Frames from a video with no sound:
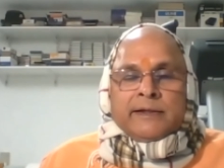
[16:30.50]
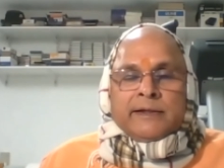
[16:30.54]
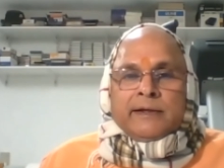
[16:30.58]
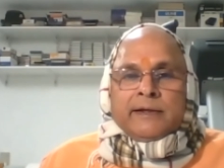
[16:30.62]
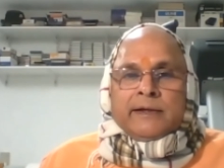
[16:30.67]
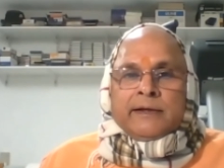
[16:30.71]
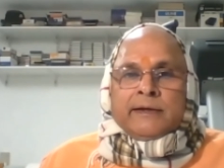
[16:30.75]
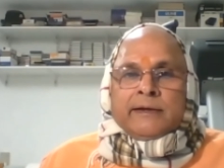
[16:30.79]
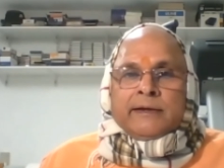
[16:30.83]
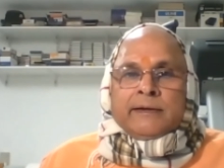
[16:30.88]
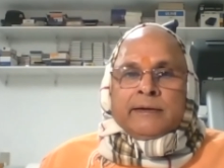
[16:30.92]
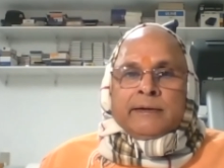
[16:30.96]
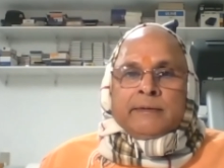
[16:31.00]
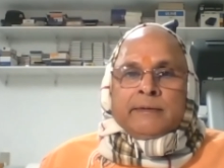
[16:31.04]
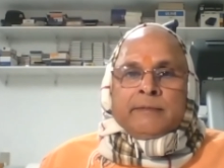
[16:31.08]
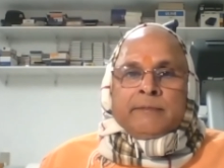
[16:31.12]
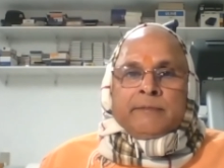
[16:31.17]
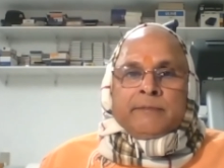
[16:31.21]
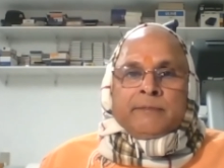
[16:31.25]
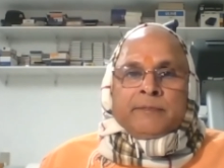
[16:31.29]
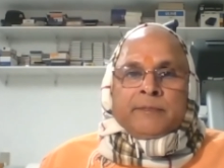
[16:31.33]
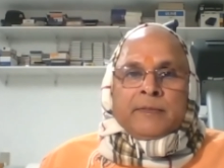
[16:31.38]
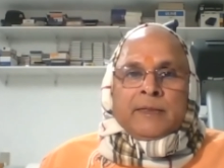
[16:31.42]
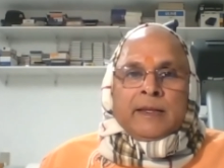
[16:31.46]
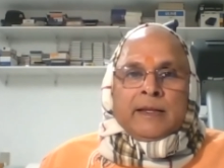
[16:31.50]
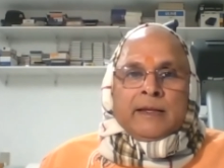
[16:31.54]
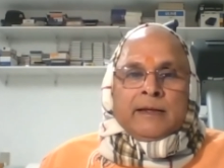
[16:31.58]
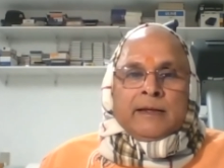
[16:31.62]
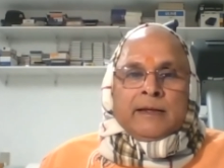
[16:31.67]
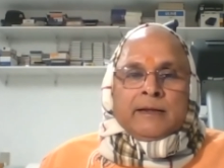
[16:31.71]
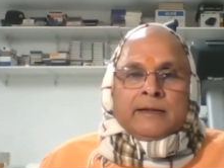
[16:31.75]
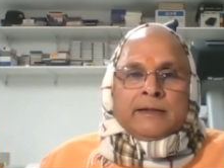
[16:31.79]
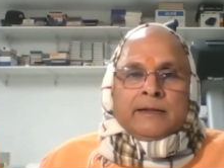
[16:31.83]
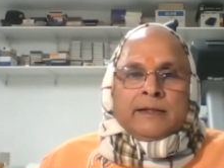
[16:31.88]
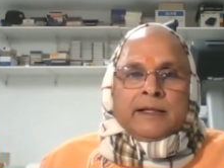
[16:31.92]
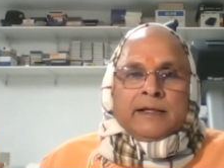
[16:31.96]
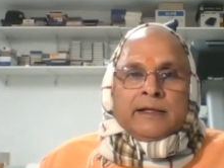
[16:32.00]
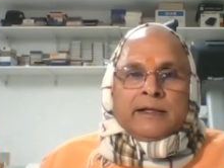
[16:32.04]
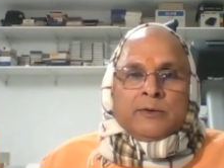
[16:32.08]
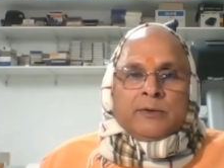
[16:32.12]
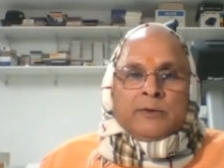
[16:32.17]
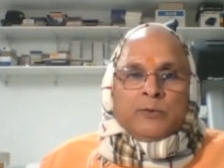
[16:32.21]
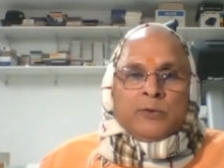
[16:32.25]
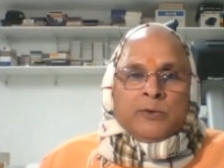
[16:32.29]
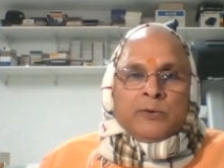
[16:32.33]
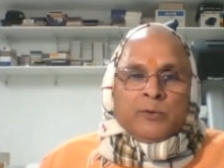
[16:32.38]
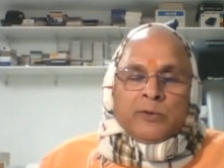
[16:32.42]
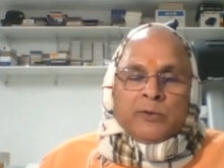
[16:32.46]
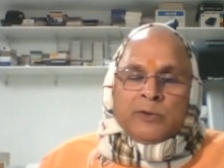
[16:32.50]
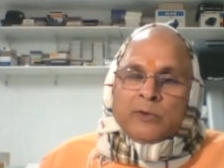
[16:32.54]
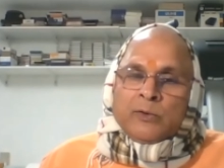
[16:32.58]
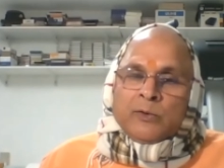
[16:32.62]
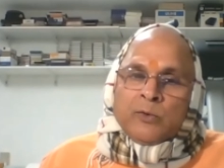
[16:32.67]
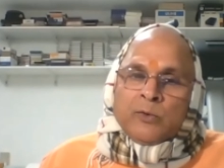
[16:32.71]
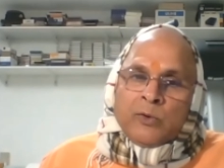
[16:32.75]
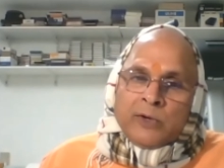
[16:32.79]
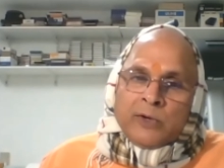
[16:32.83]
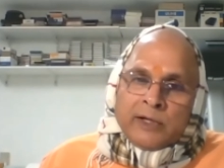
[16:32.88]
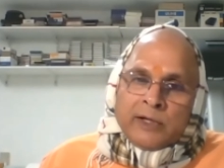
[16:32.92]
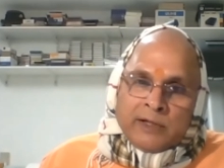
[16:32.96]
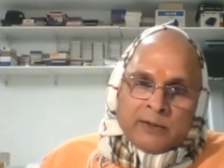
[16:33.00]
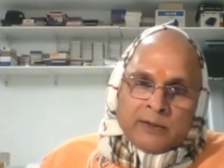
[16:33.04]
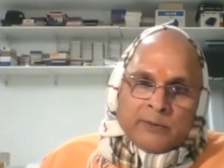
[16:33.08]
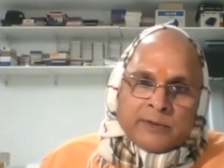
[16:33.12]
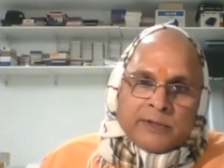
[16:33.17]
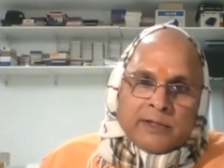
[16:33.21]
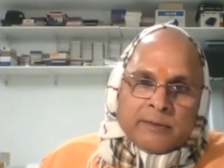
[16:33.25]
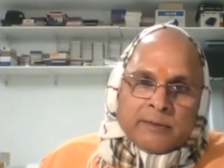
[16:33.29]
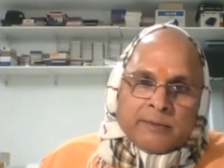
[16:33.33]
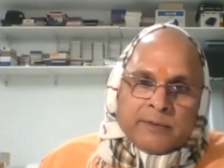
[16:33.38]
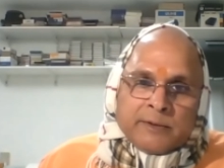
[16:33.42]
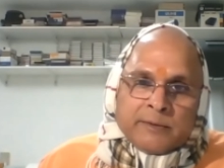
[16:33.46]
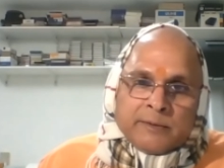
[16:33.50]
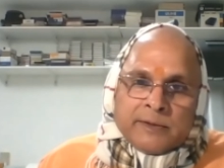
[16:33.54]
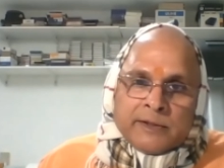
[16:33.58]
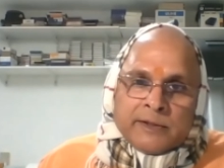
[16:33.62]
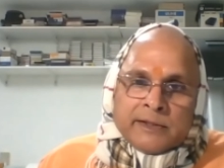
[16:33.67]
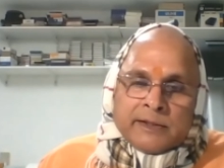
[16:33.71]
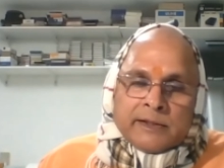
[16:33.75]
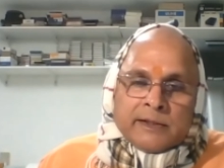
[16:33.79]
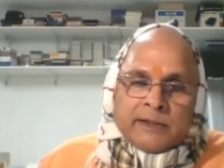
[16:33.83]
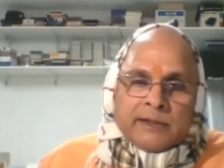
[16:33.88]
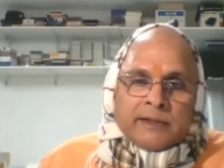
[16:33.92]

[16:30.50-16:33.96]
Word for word: Um, then we, will go along with everybody.